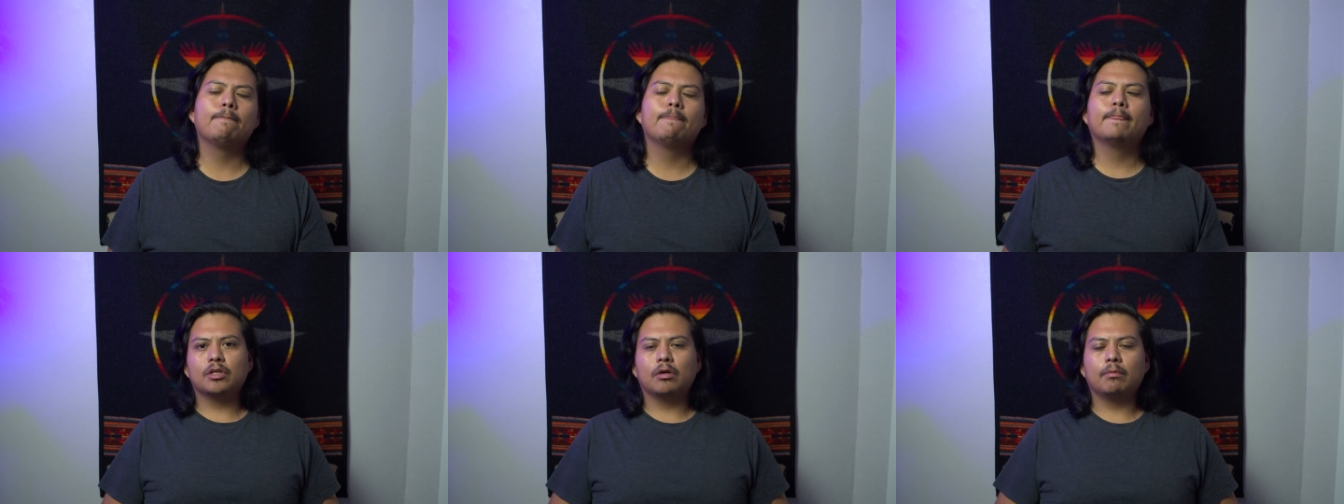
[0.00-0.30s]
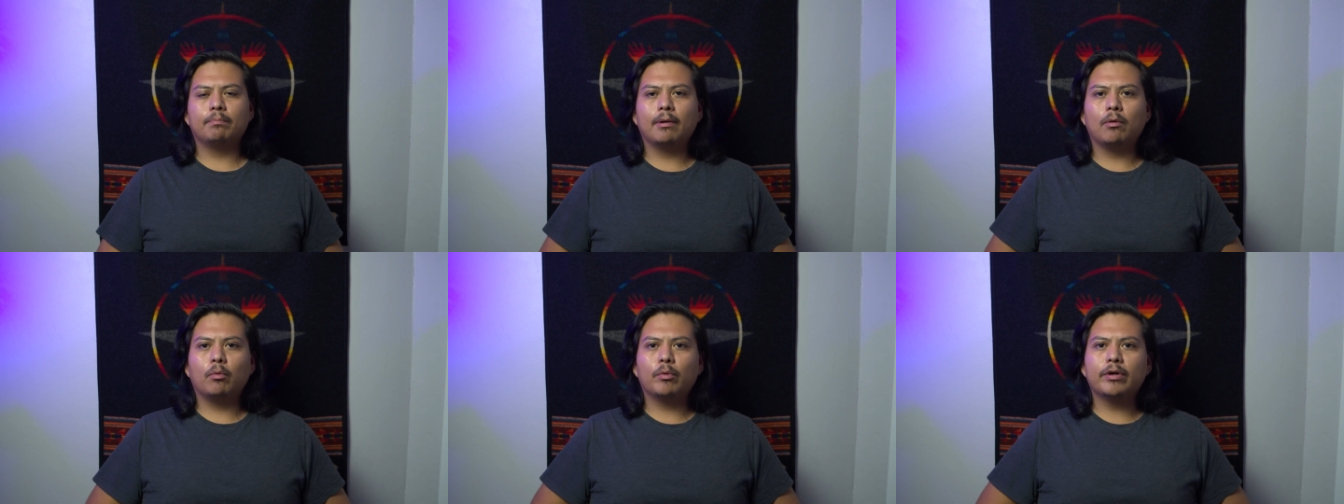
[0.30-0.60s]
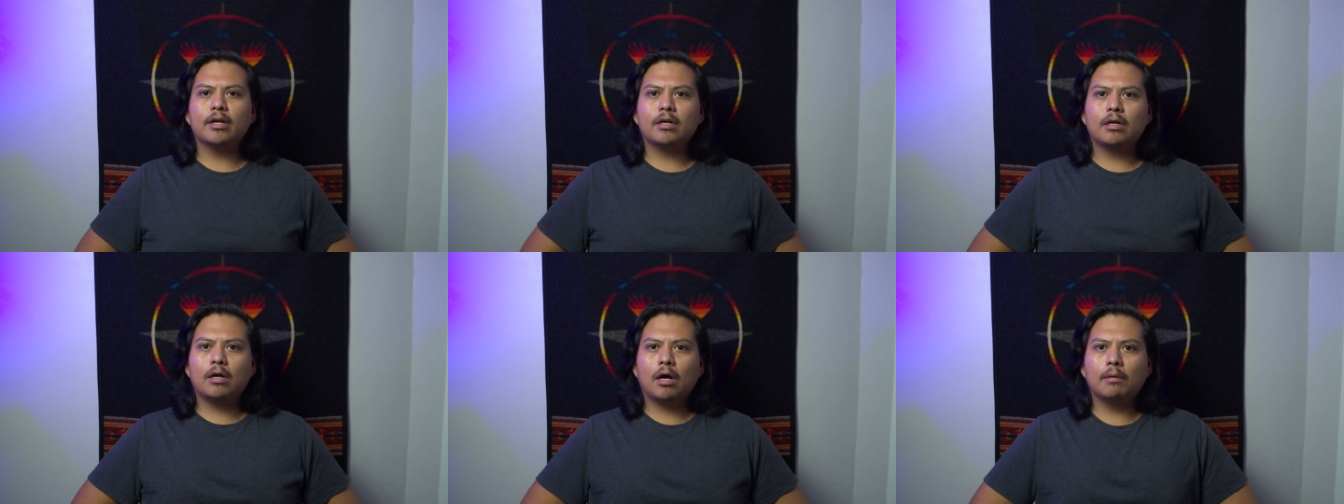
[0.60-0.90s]
So, but when
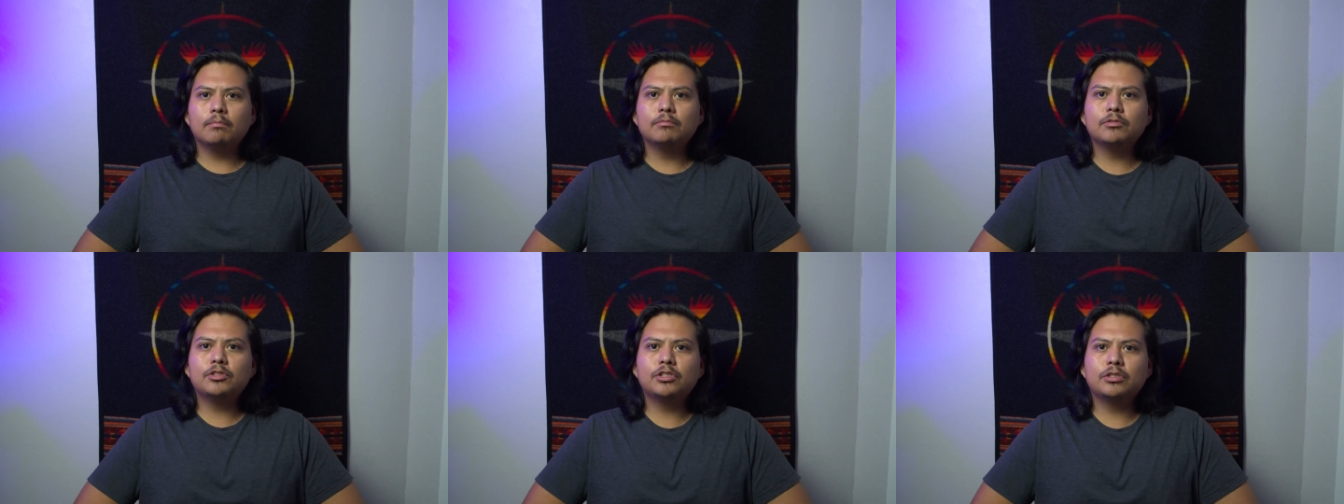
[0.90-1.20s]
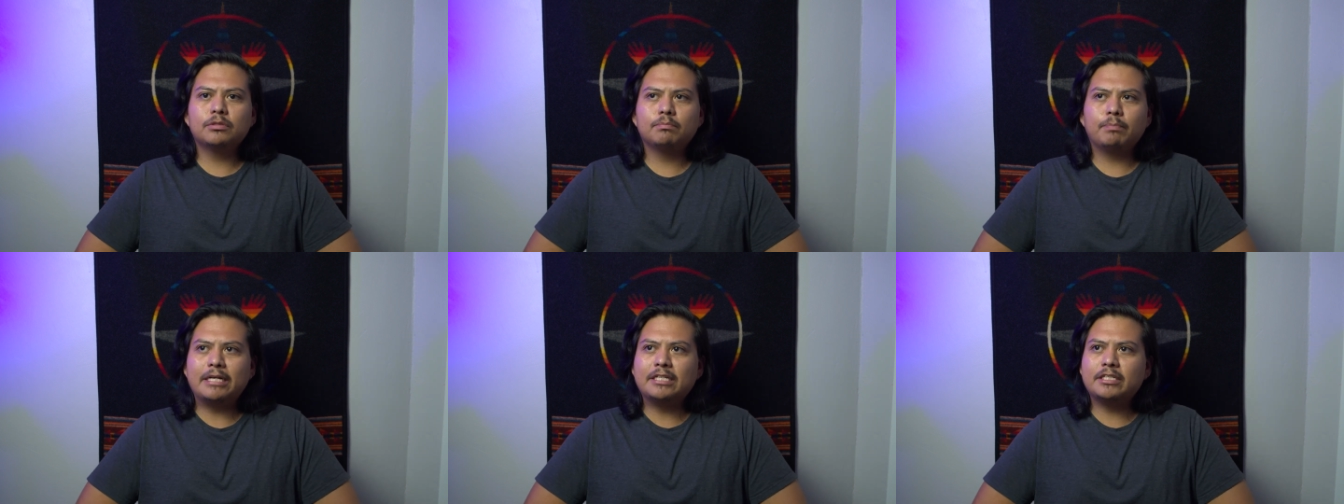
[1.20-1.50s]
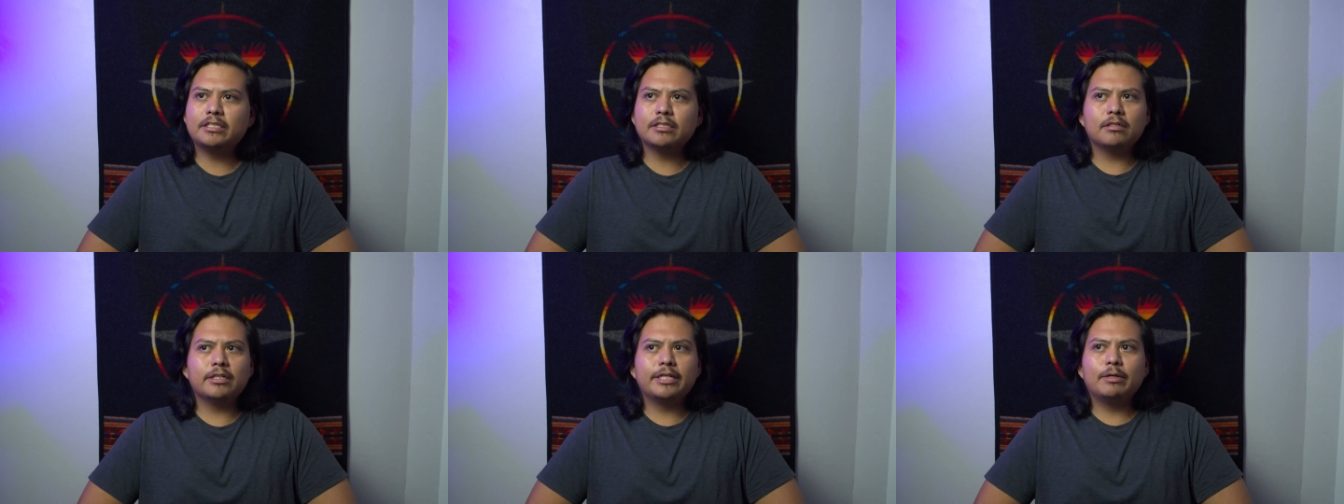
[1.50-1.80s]
it comes,
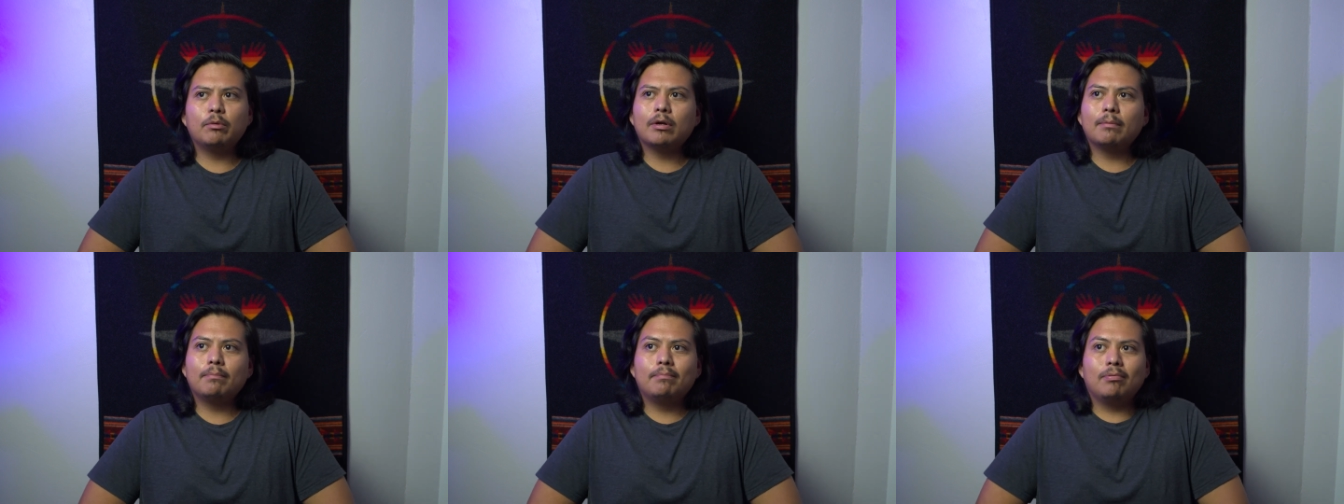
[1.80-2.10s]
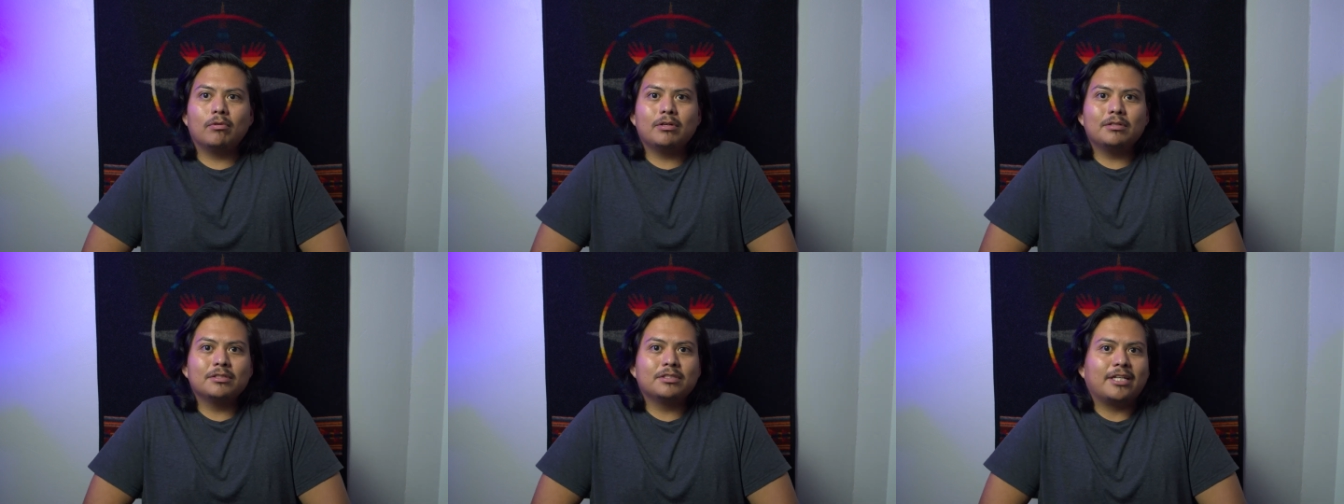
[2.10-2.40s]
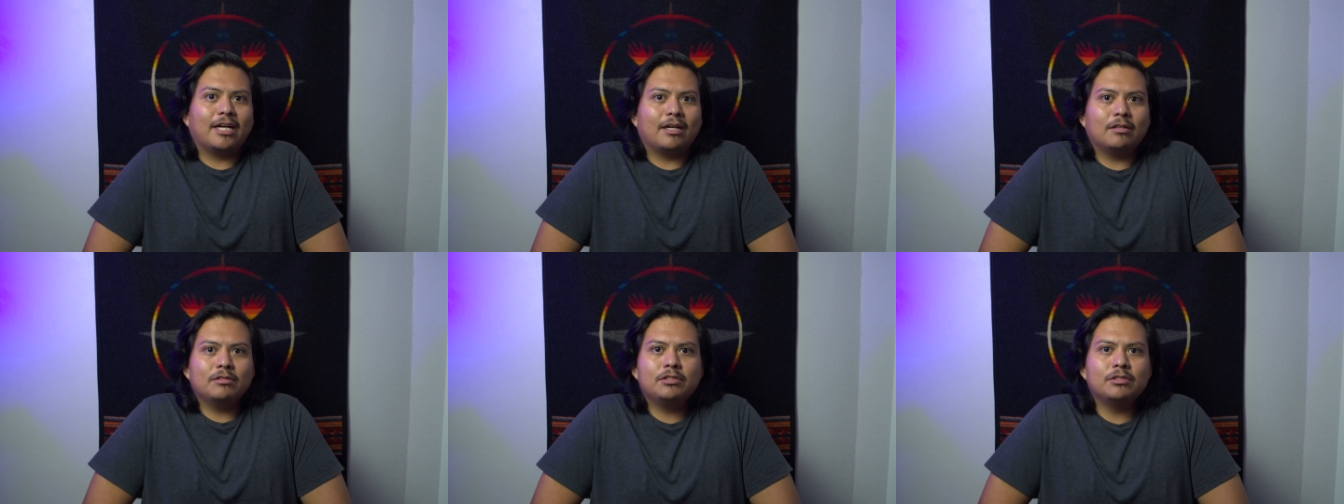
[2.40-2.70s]
basically what it boils
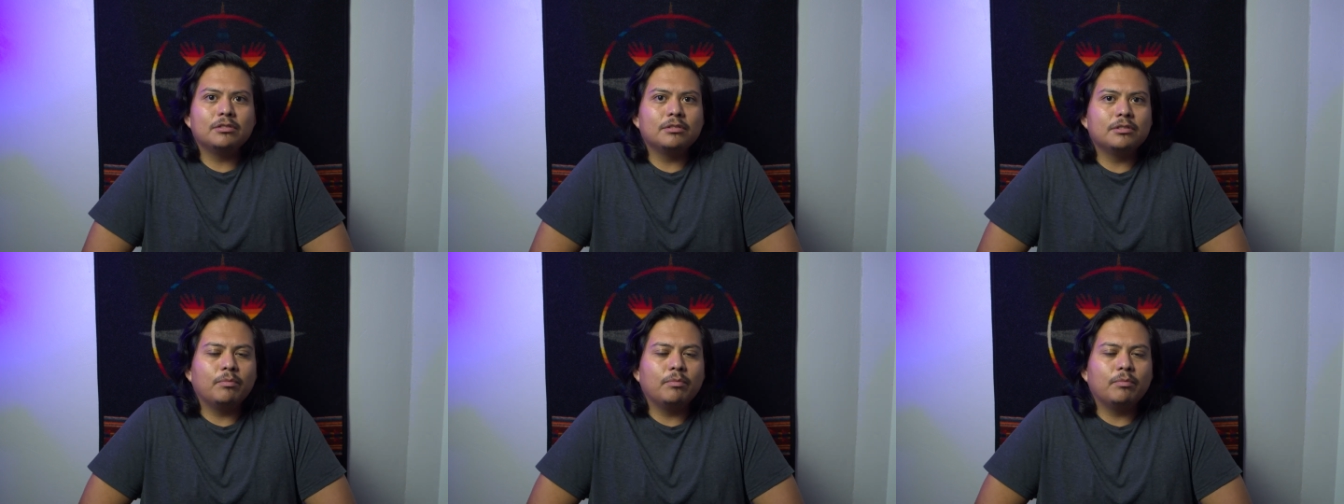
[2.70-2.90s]
down to,